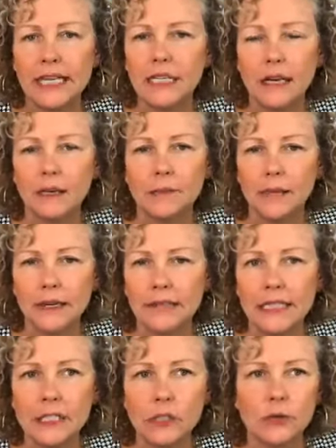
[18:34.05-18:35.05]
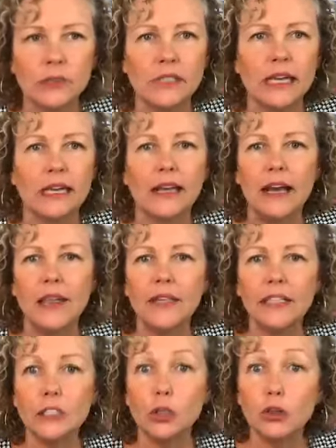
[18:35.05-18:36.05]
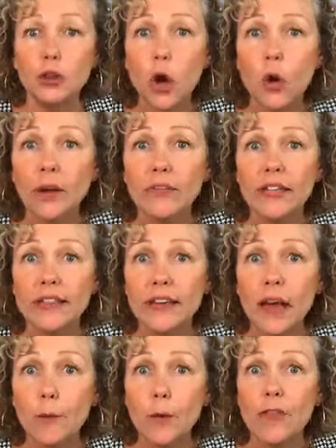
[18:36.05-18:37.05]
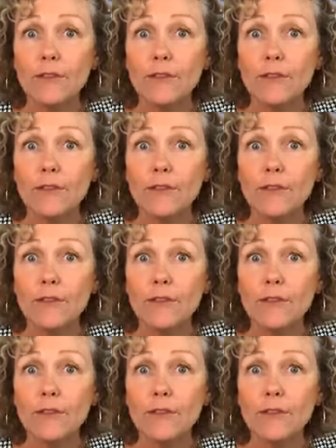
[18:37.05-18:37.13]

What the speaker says: ketone stick. They need to load everything up